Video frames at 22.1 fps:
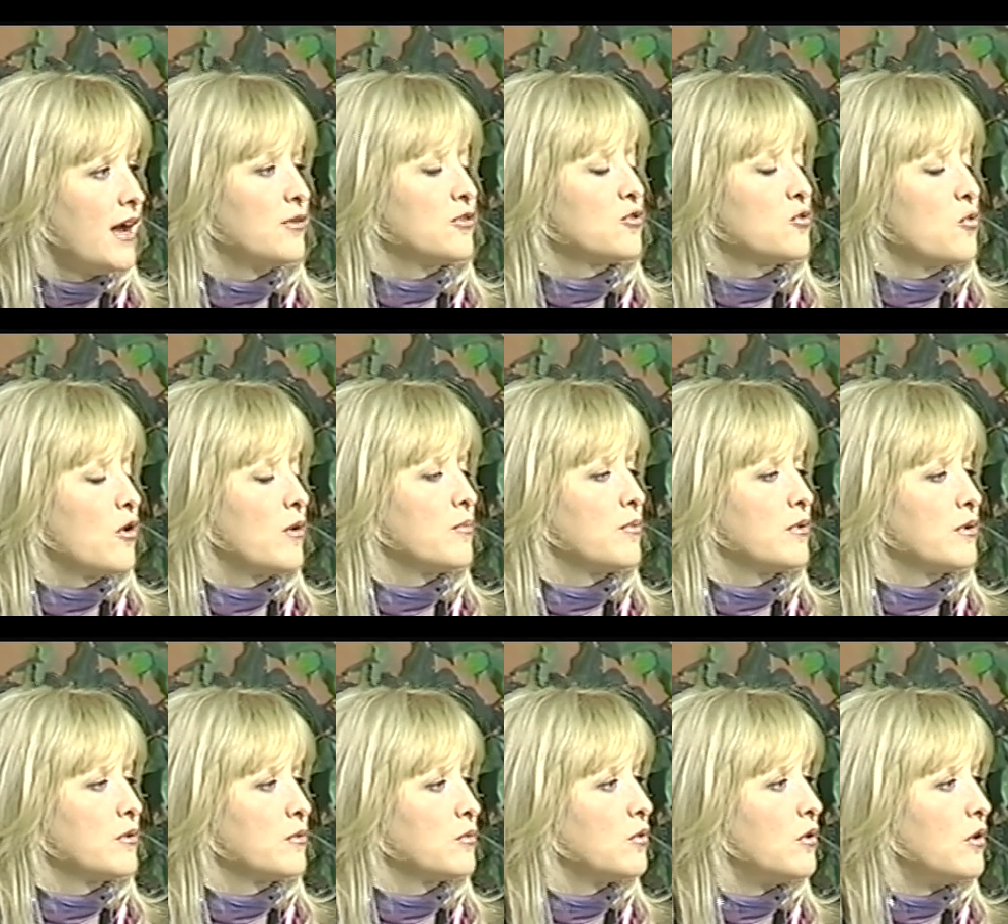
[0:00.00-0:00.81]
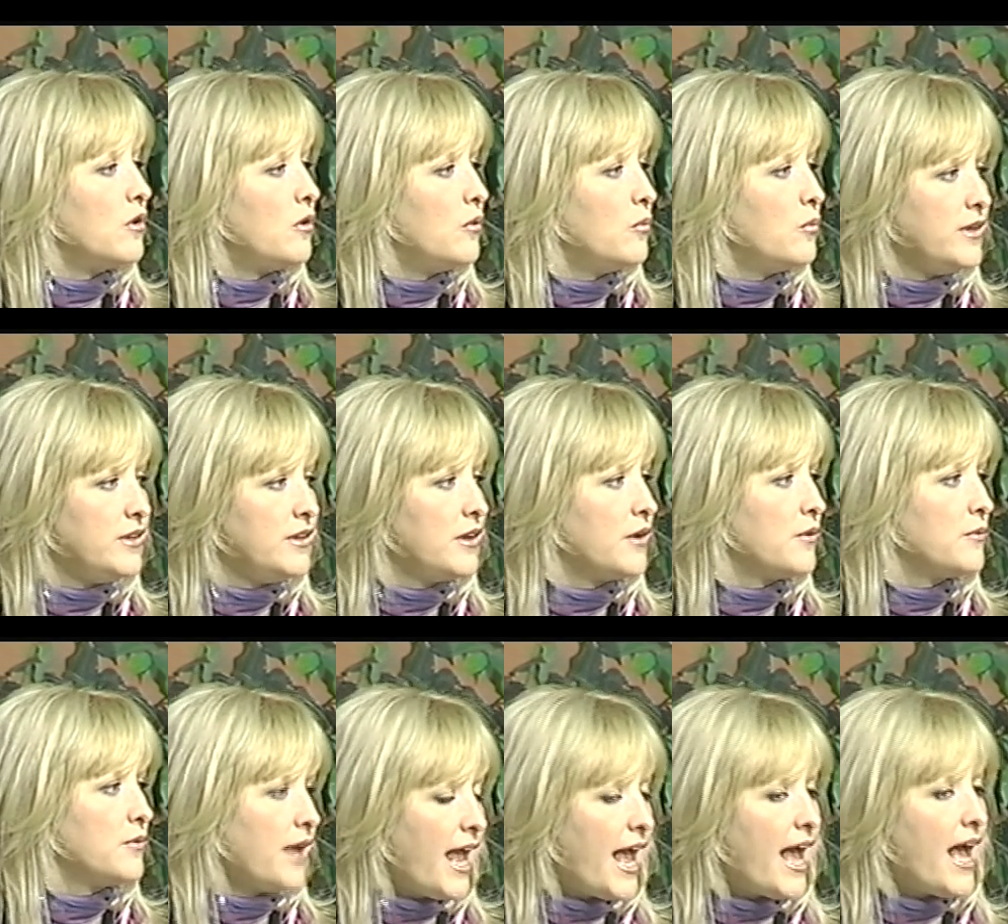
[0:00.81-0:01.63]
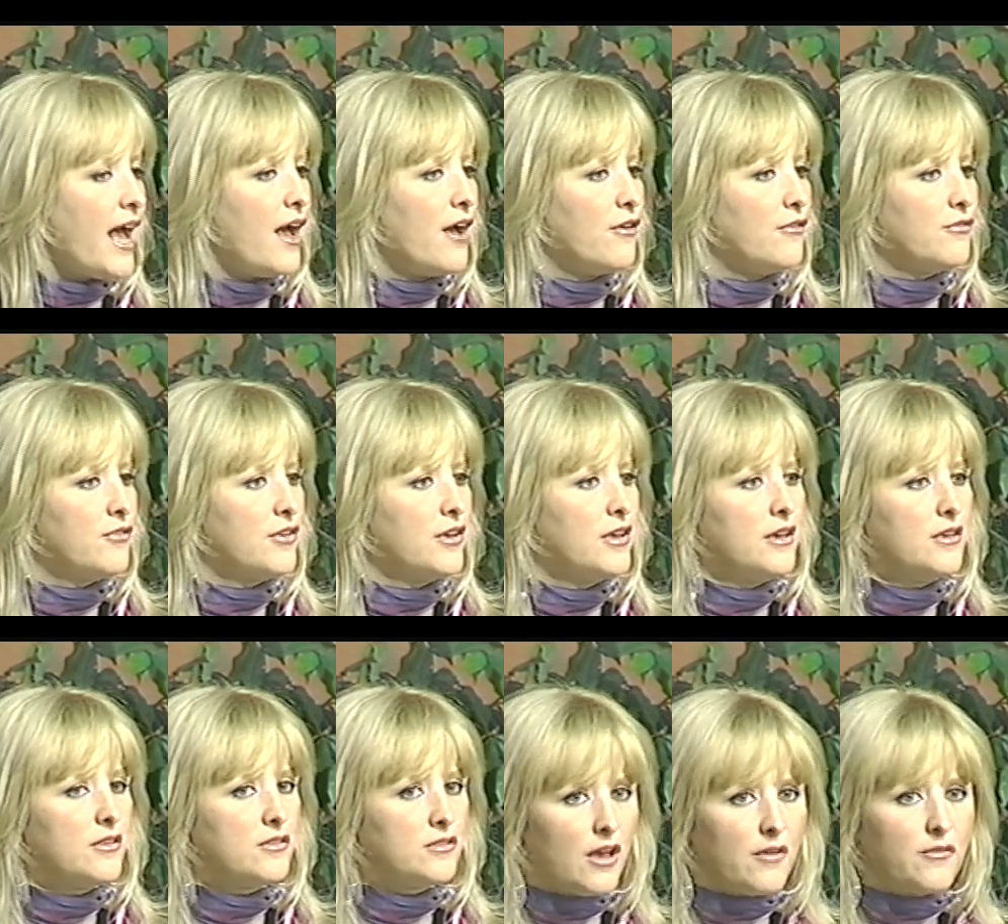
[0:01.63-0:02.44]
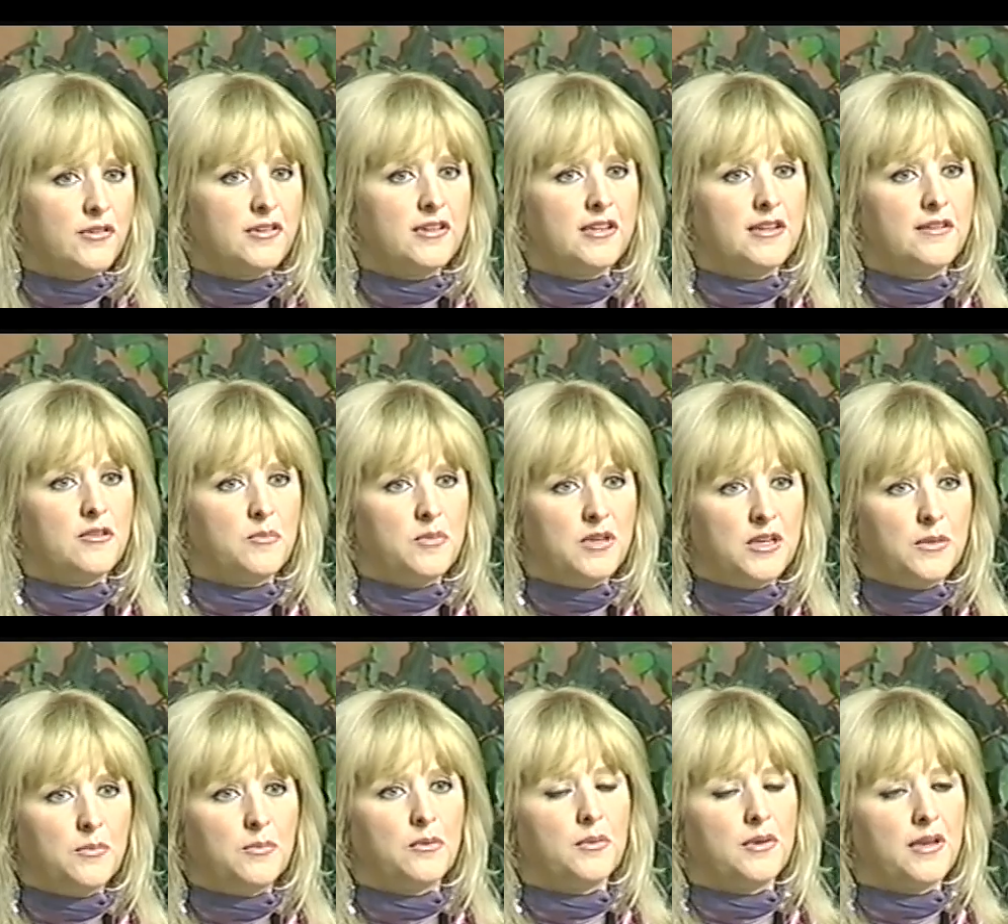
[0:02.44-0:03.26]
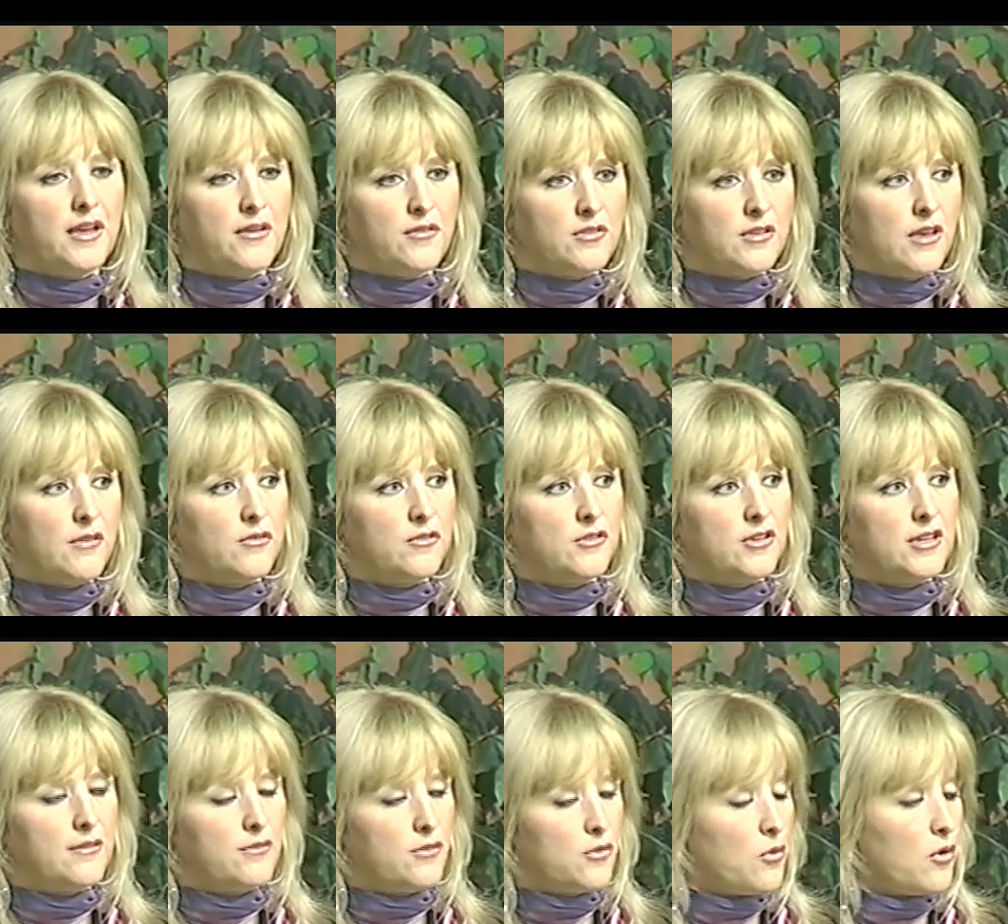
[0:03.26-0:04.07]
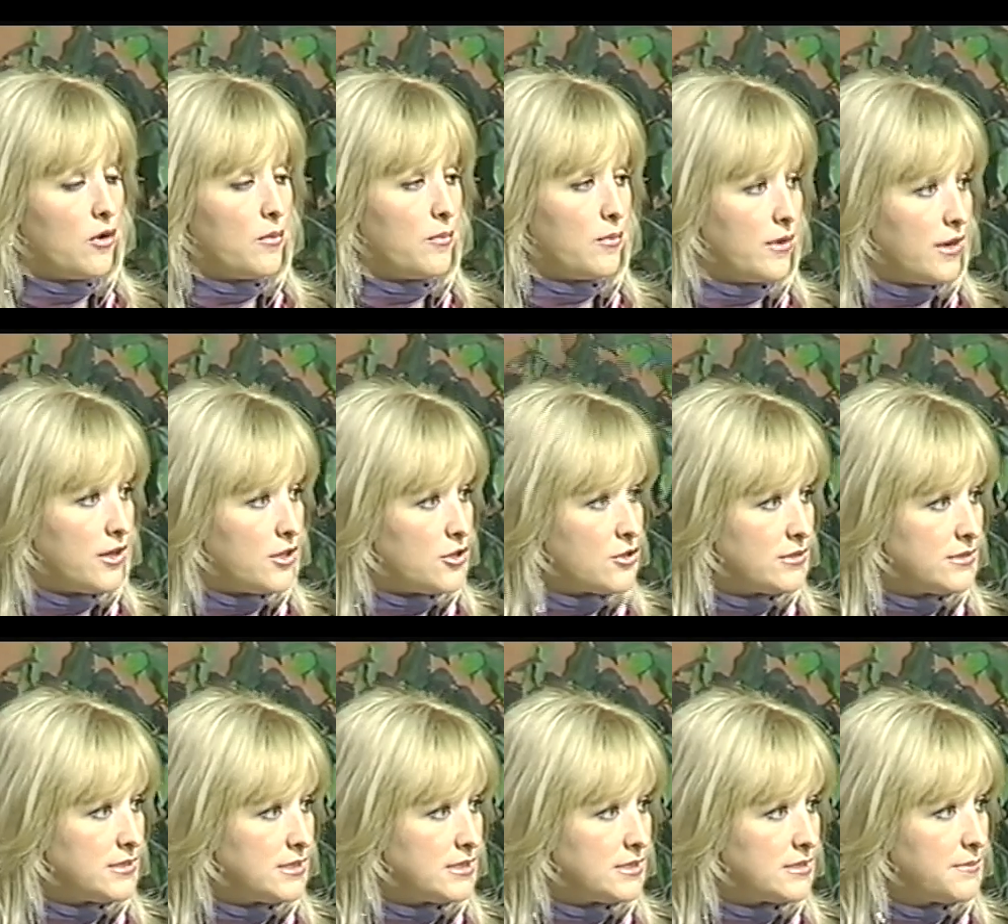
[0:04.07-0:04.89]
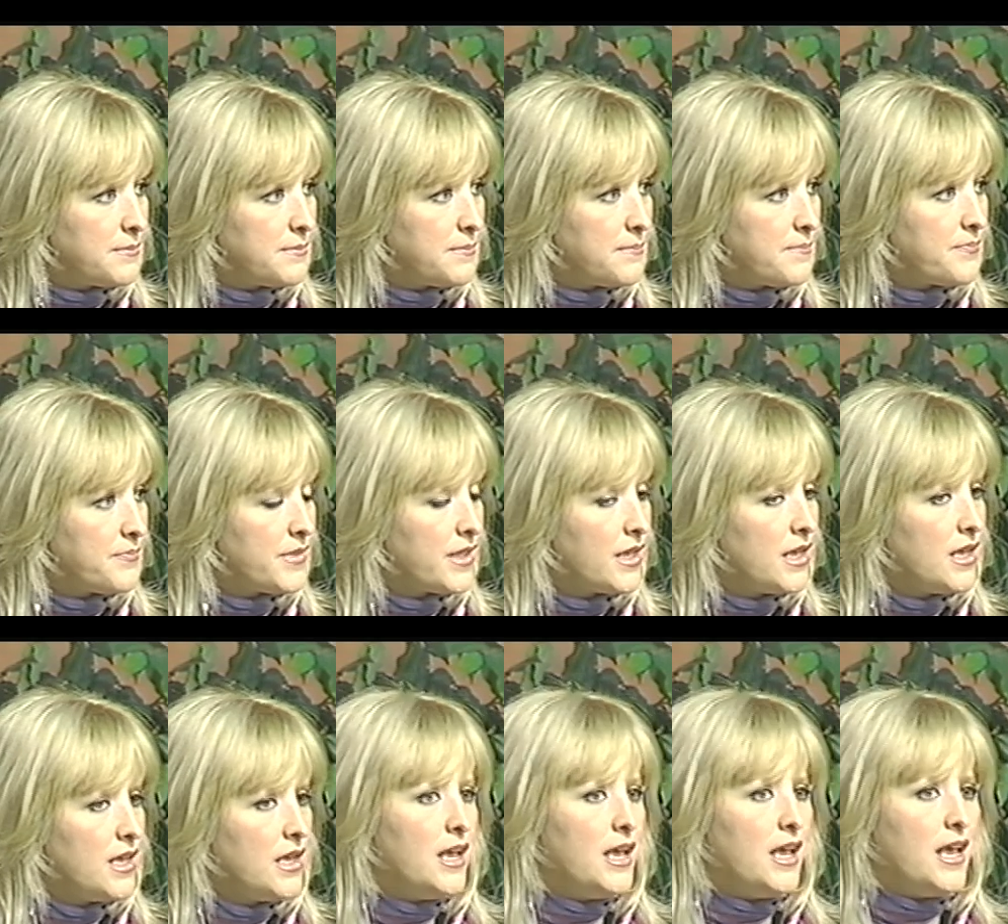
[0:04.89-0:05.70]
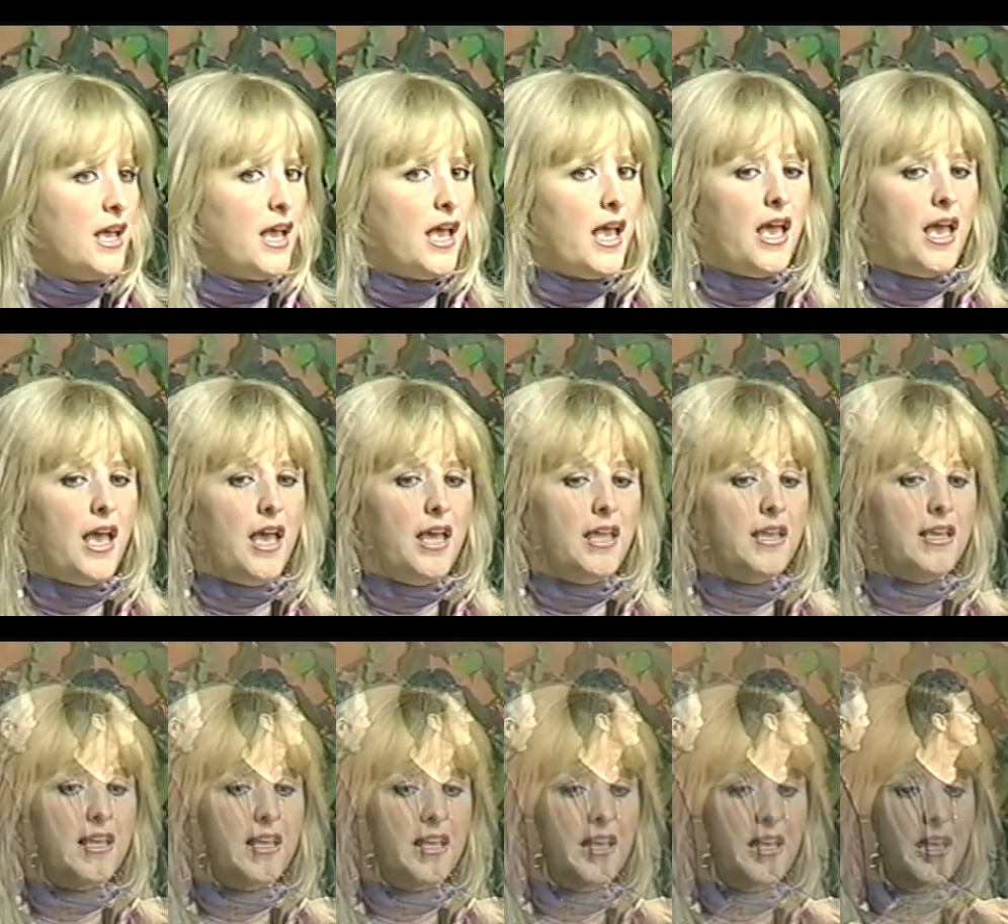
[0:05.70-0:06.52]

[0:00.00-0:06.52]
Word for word: is corporate rule. We don't have sovereignty of the people. We have sovereignty of the corporations. And this